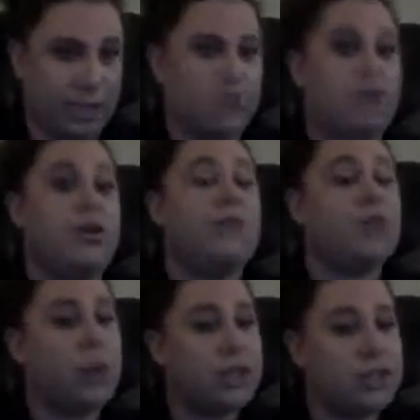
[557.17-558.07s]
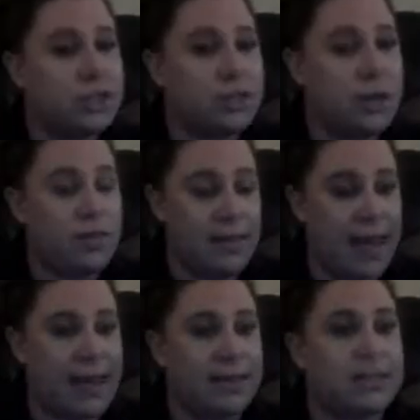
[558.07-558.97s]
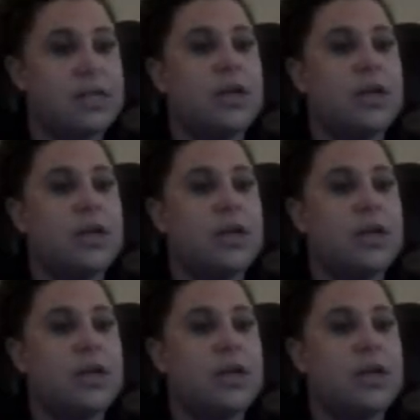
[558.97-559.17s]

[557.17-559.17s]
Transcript: So if you have questions on that,